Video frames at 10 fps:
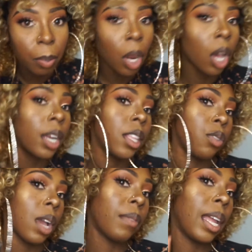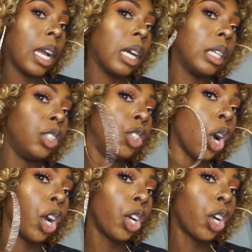blonde, and then you have like a
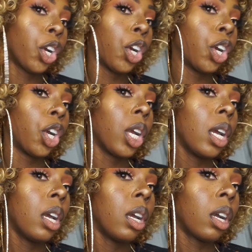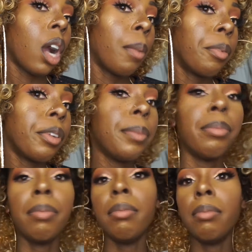darker coppery
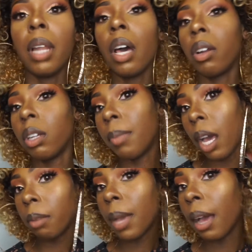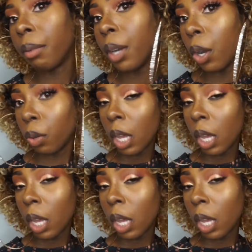blonde on the bottom. I don't know.